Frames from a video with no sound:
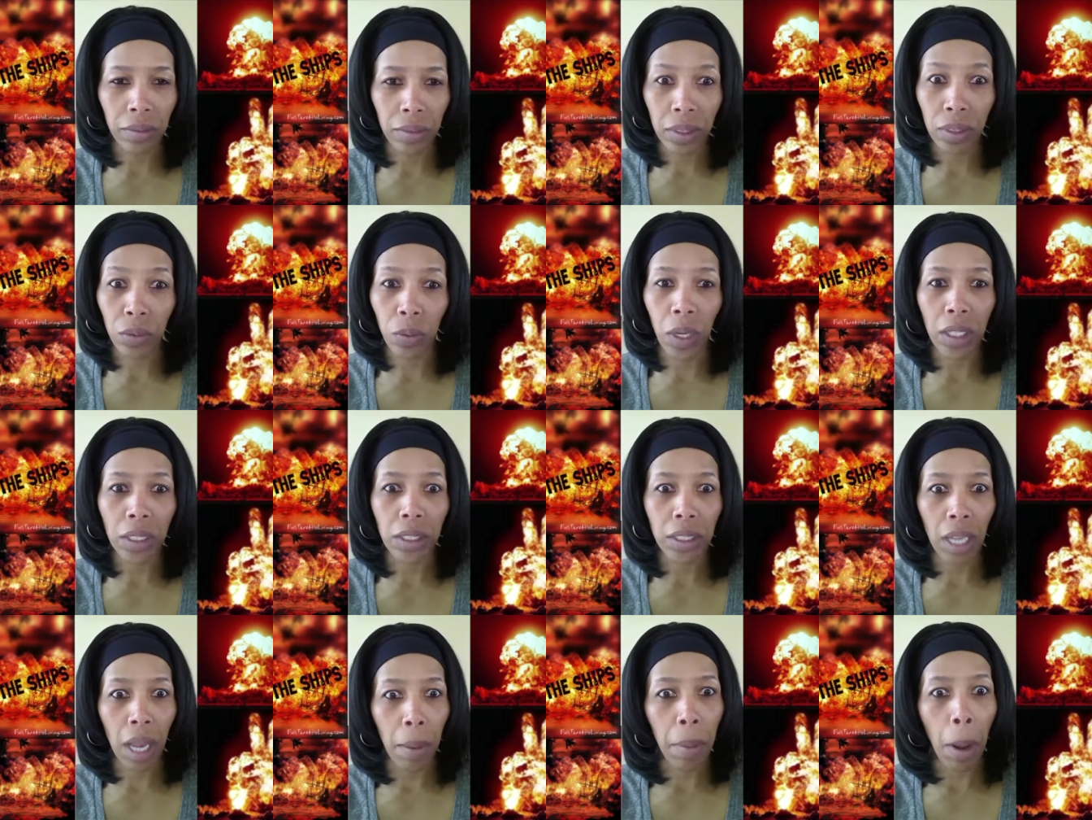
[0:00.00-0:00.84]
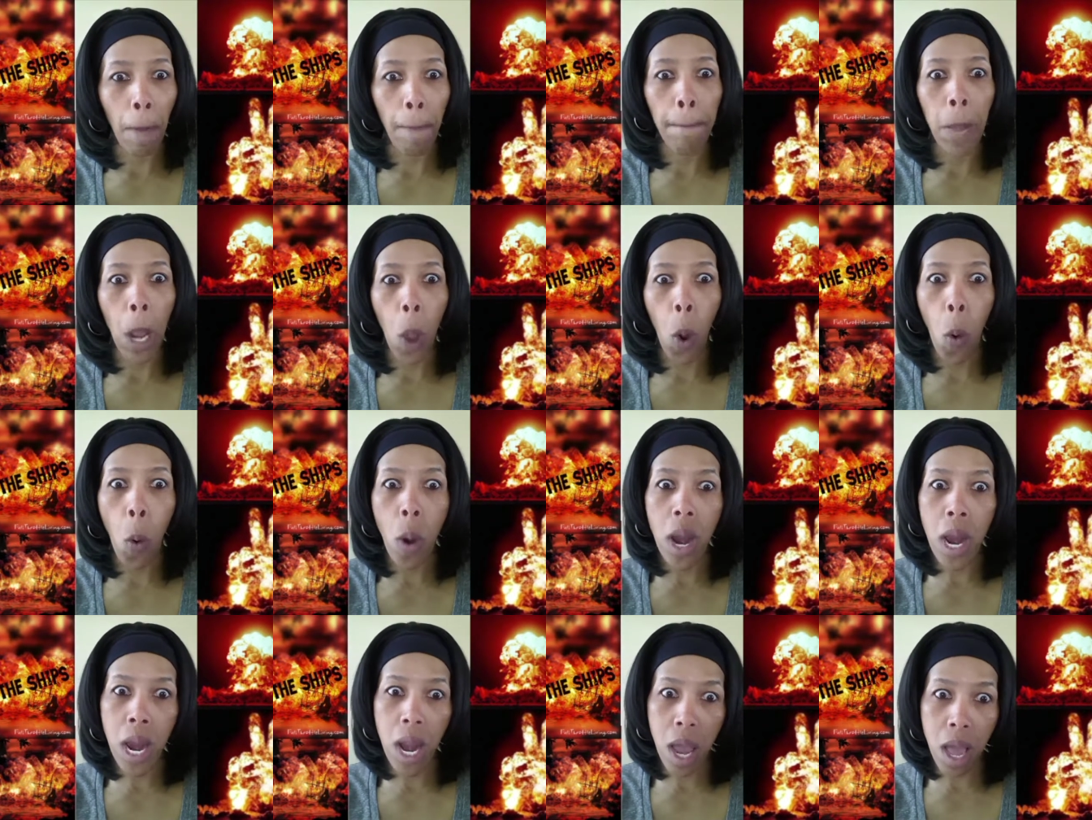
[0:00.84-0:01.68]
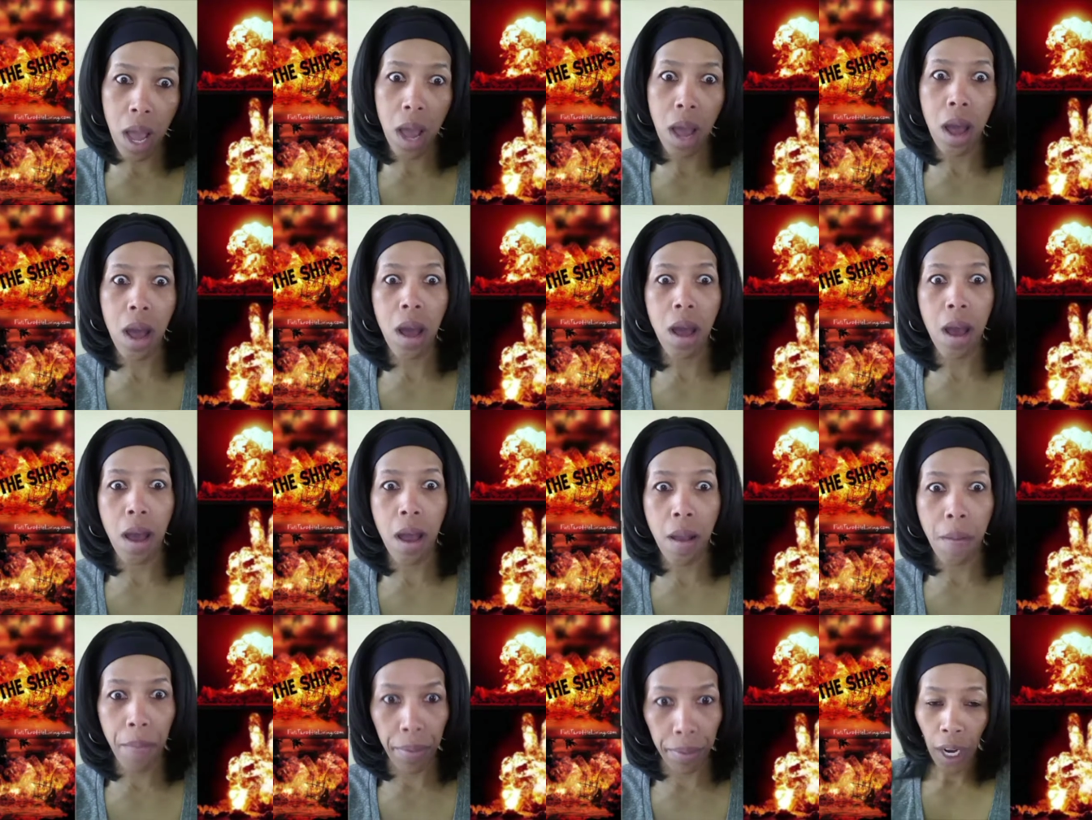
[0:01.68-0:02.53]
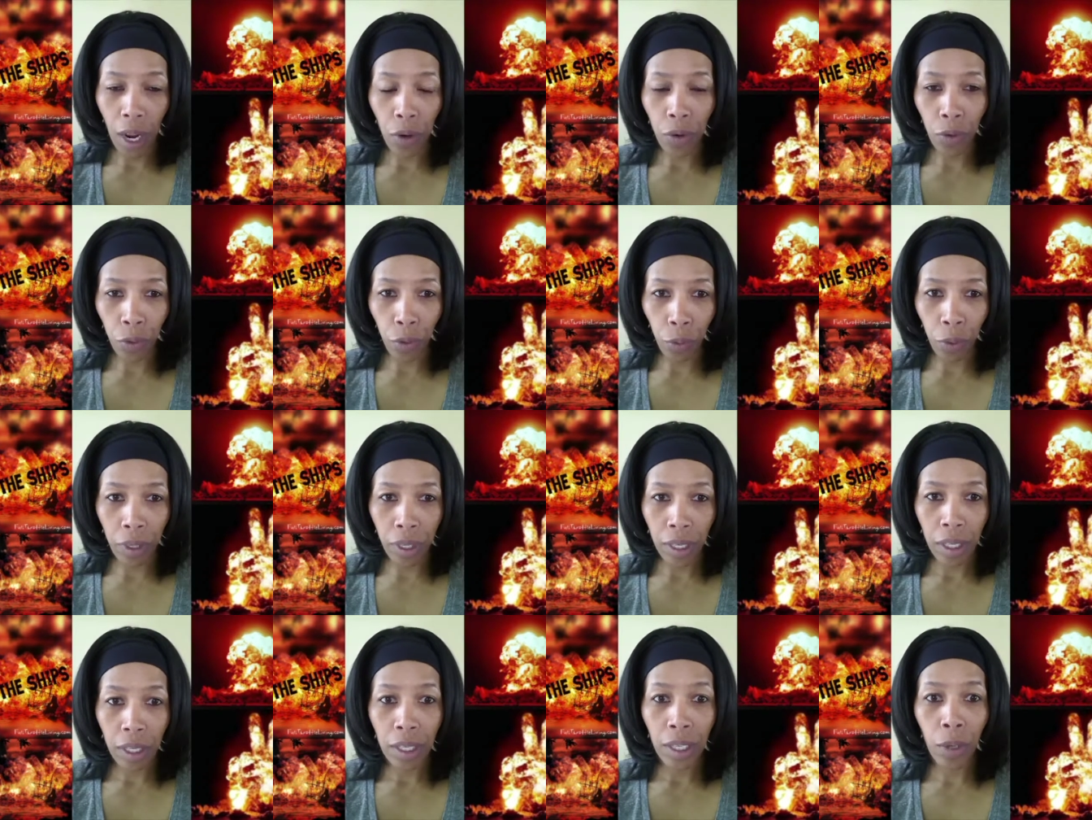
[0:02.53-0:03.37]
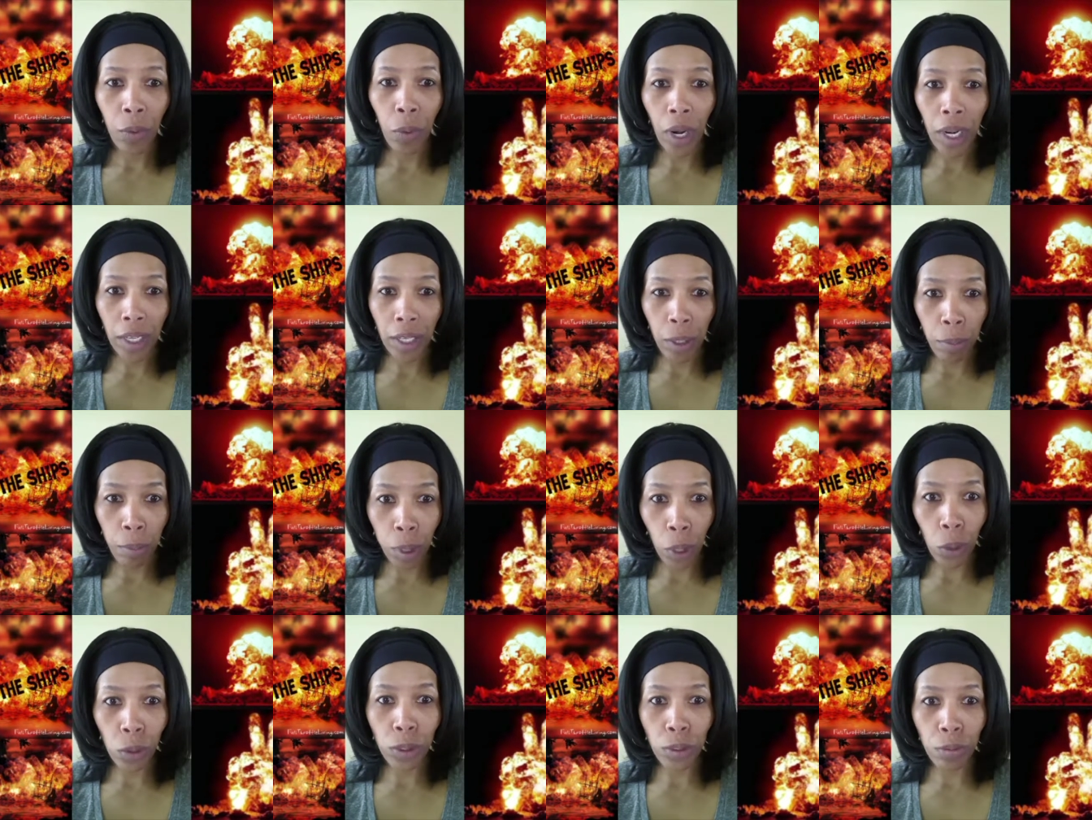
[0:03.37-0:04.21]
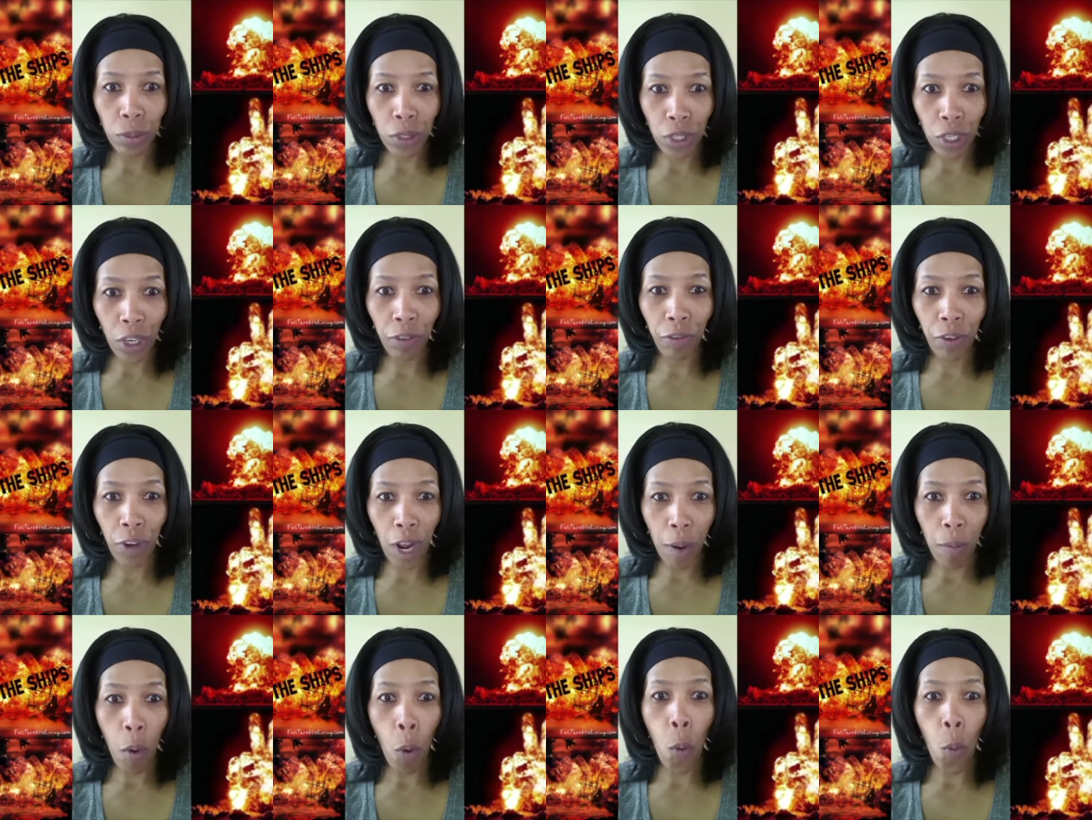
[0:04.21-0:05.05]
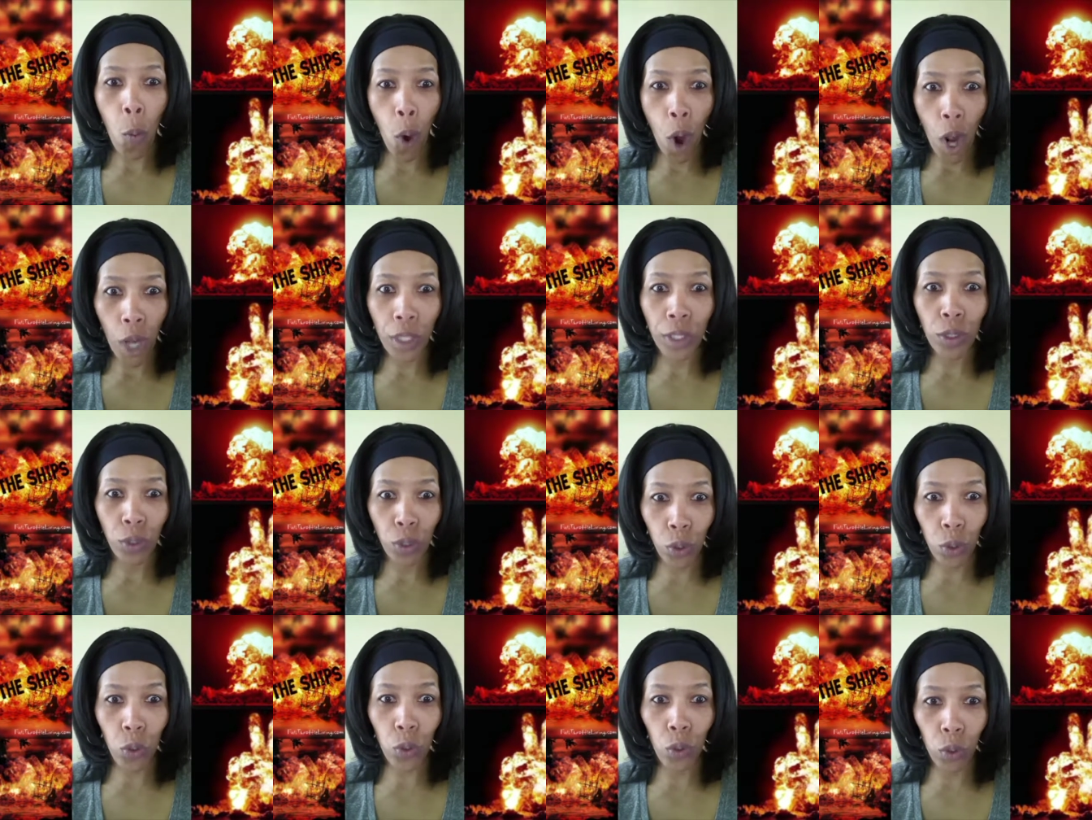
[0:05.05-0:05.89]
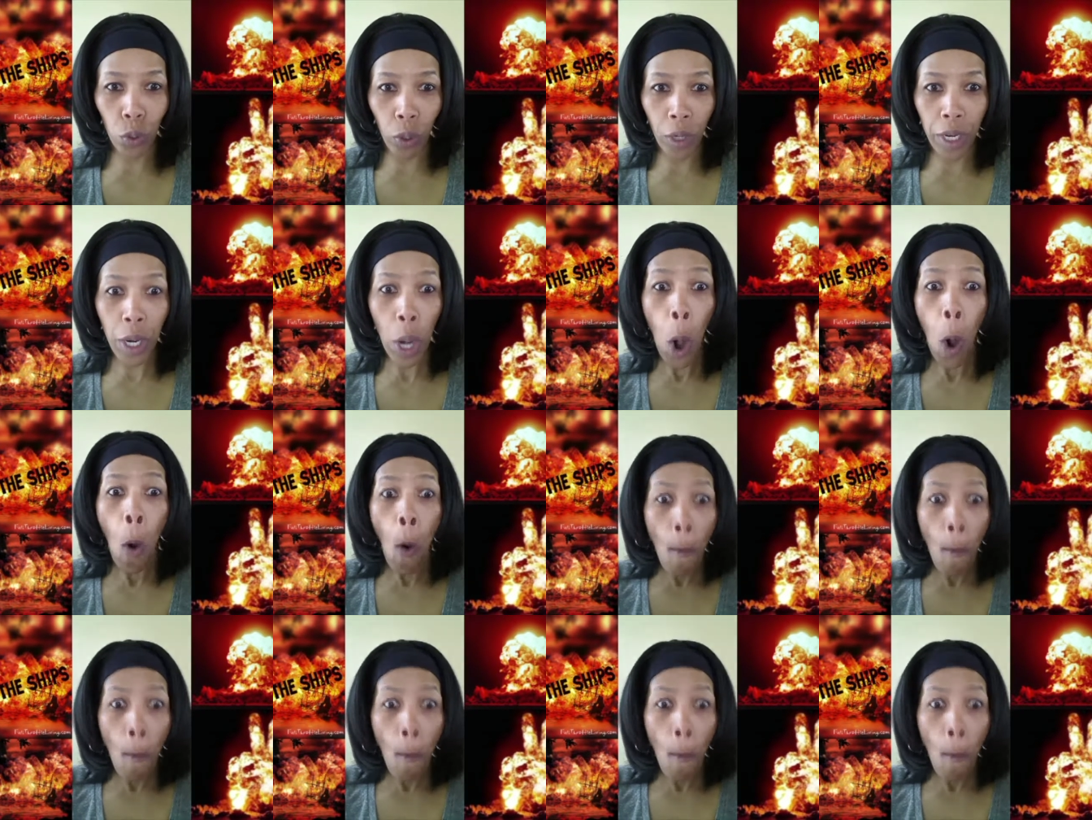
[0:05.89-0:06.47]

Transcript: That's why it's time to blow it up. Count of three, get ready to blow some stuff up. One, two, three.